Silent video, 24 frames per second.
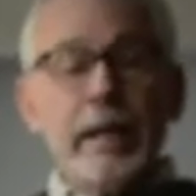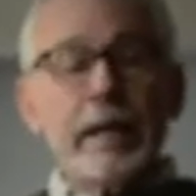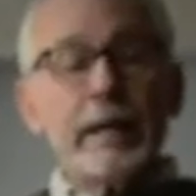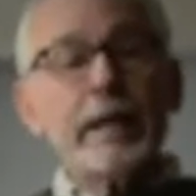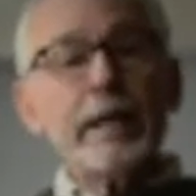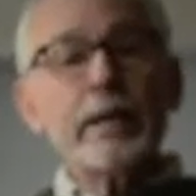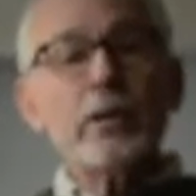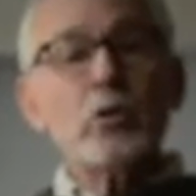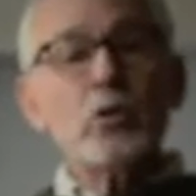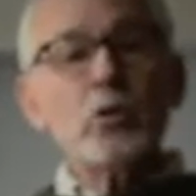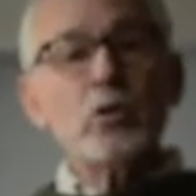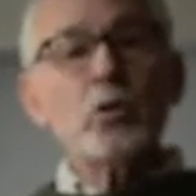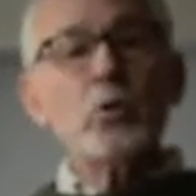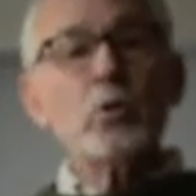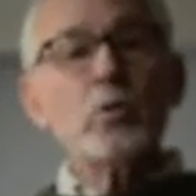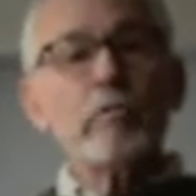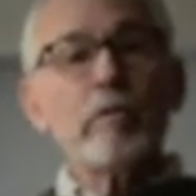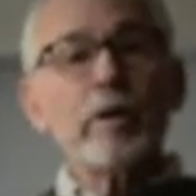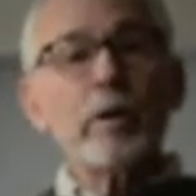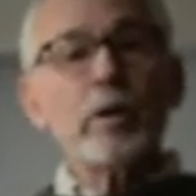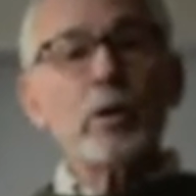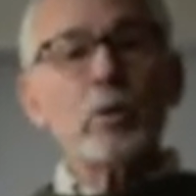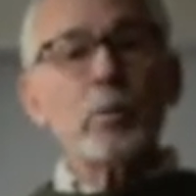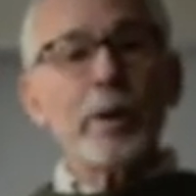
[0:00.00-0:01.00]
can do
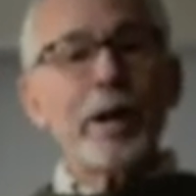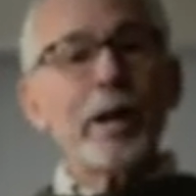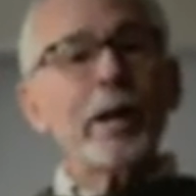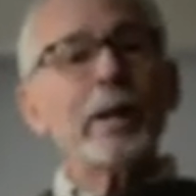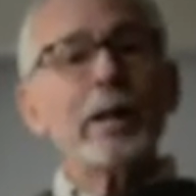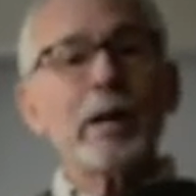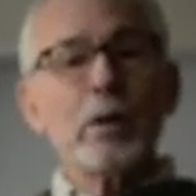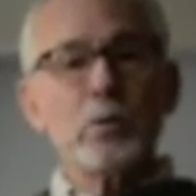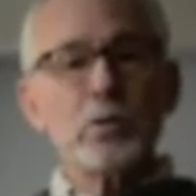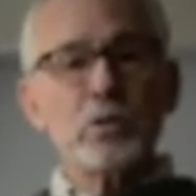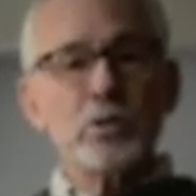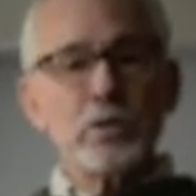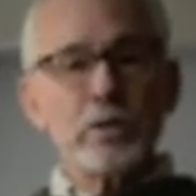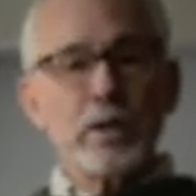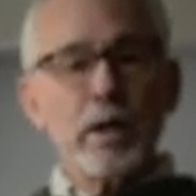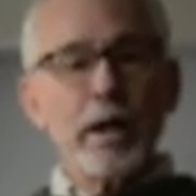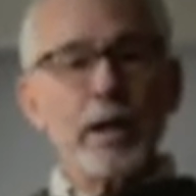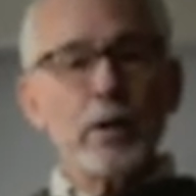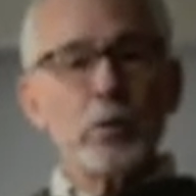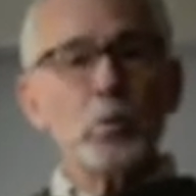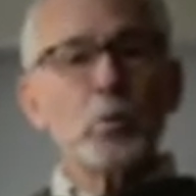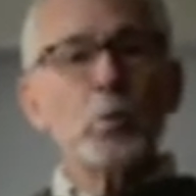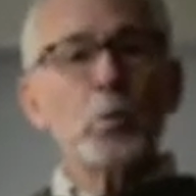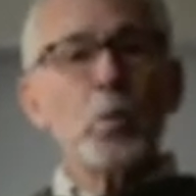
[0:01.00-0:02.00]
very well
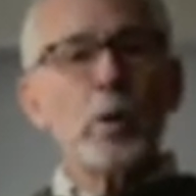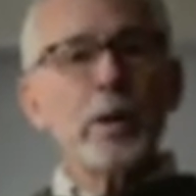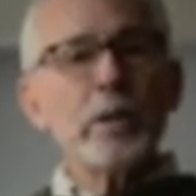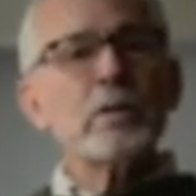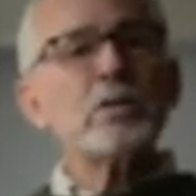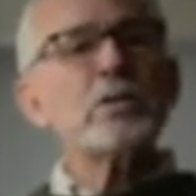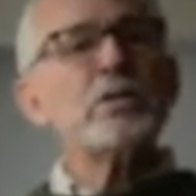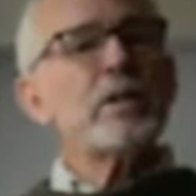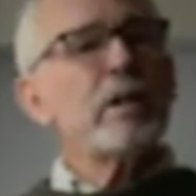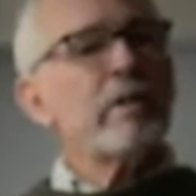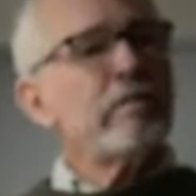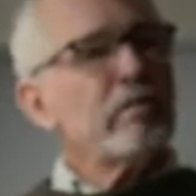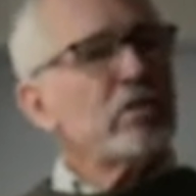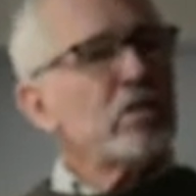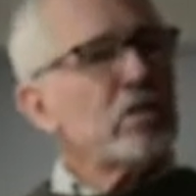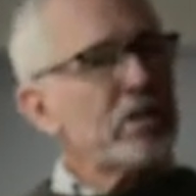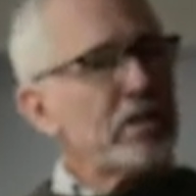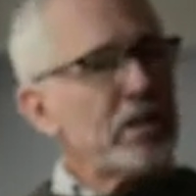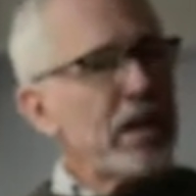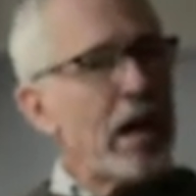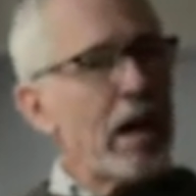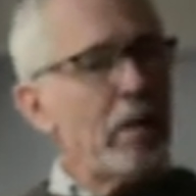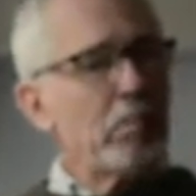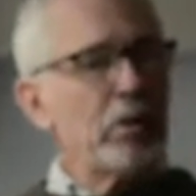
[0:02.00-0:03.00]
outside once they've
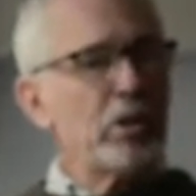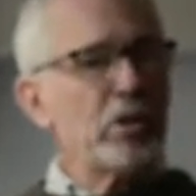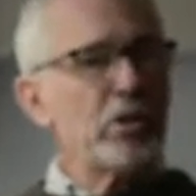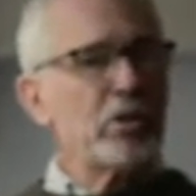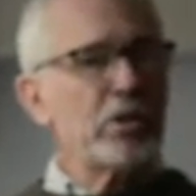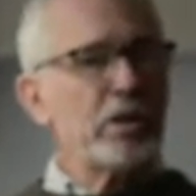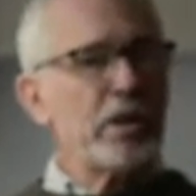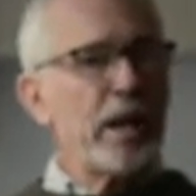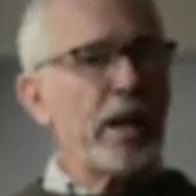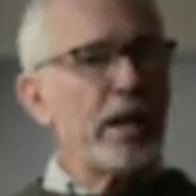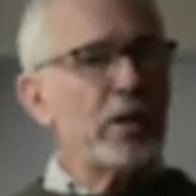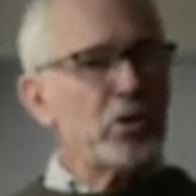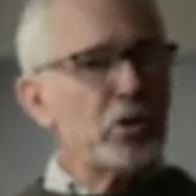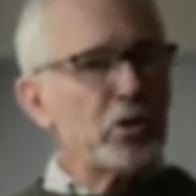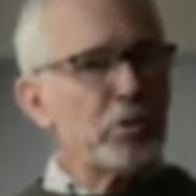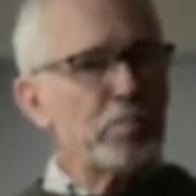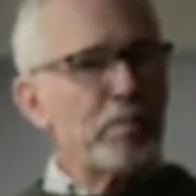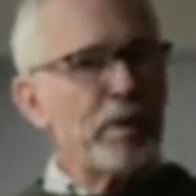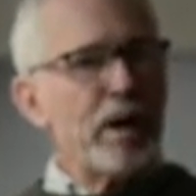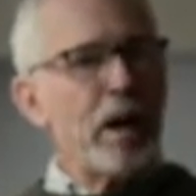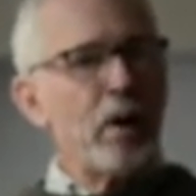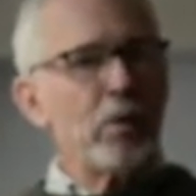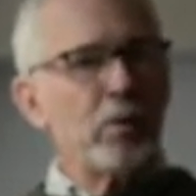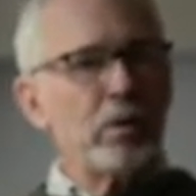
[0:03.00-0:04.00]
established and
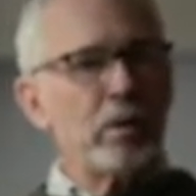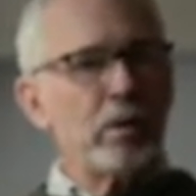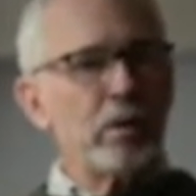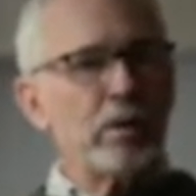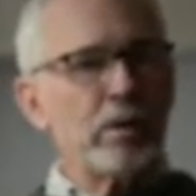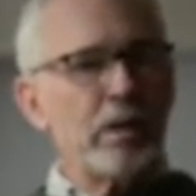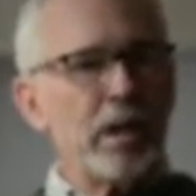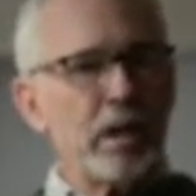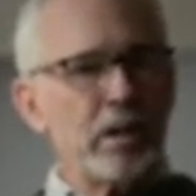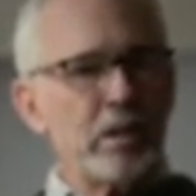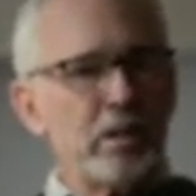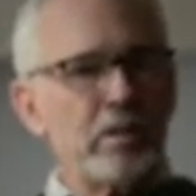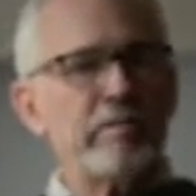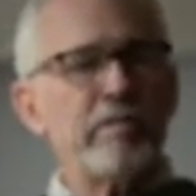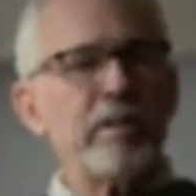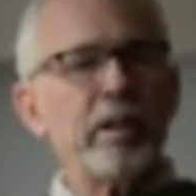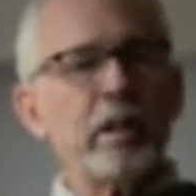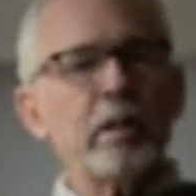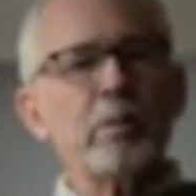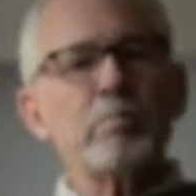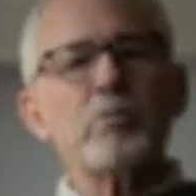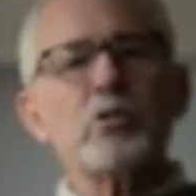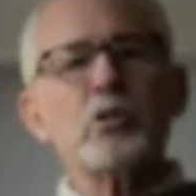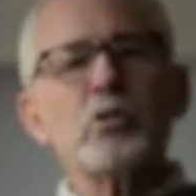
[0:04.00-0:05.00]
sprouted and
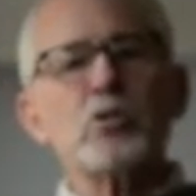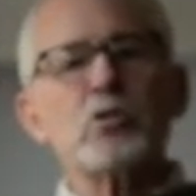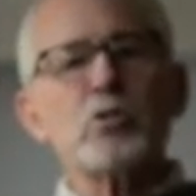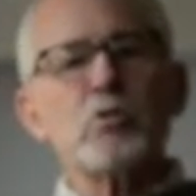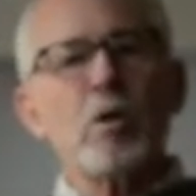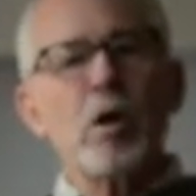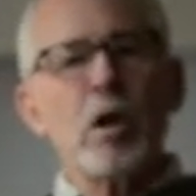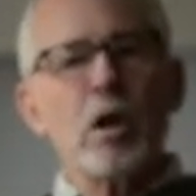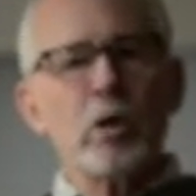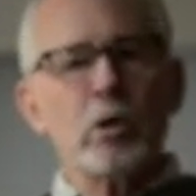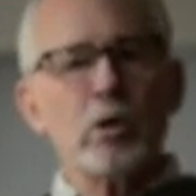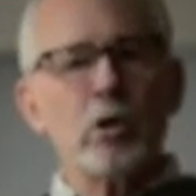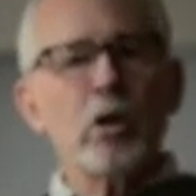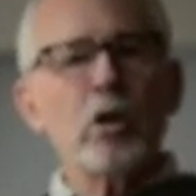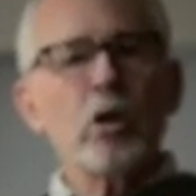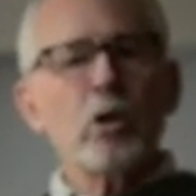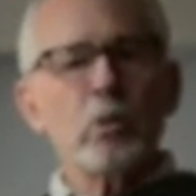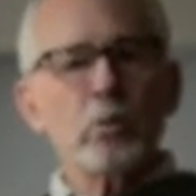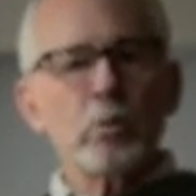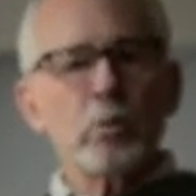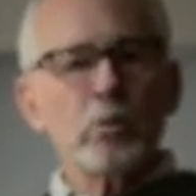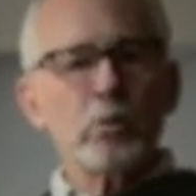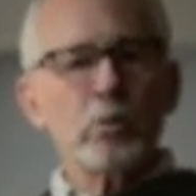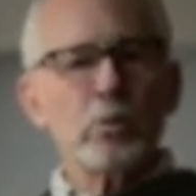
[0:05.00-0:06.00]
developed a strong
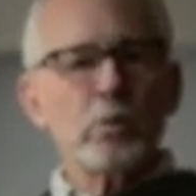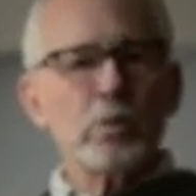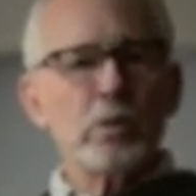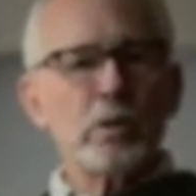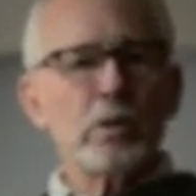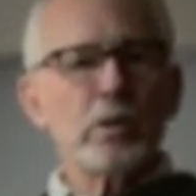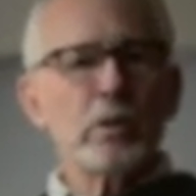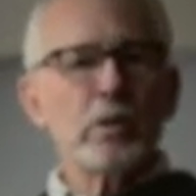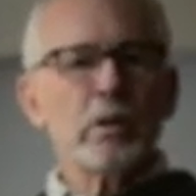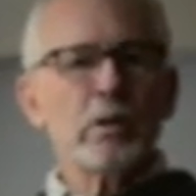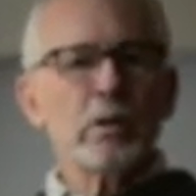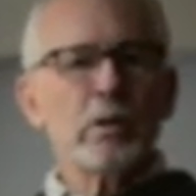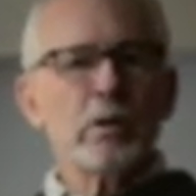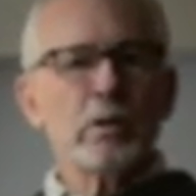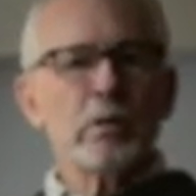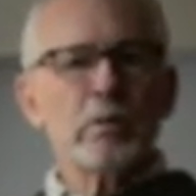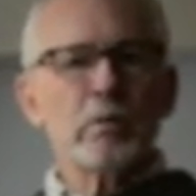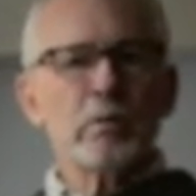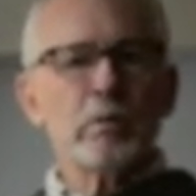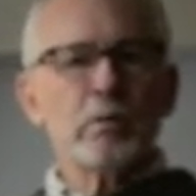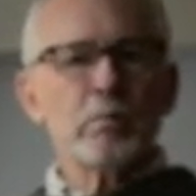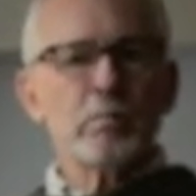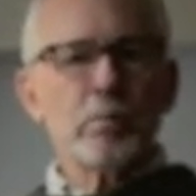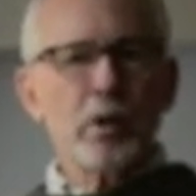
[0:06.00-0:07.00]
root
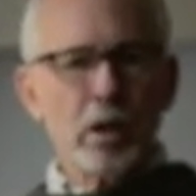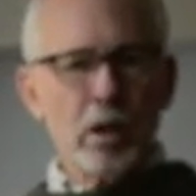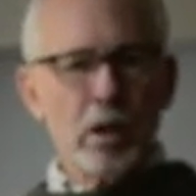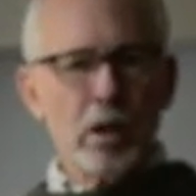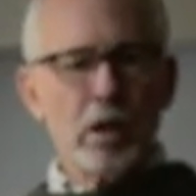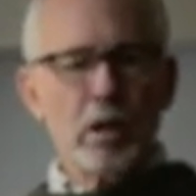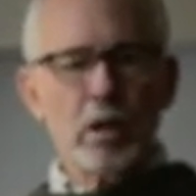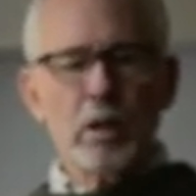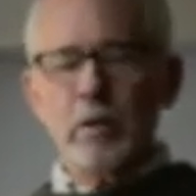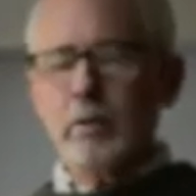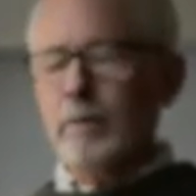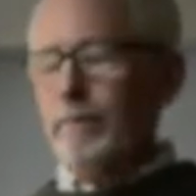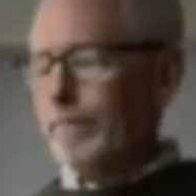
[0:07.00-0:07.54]
ball.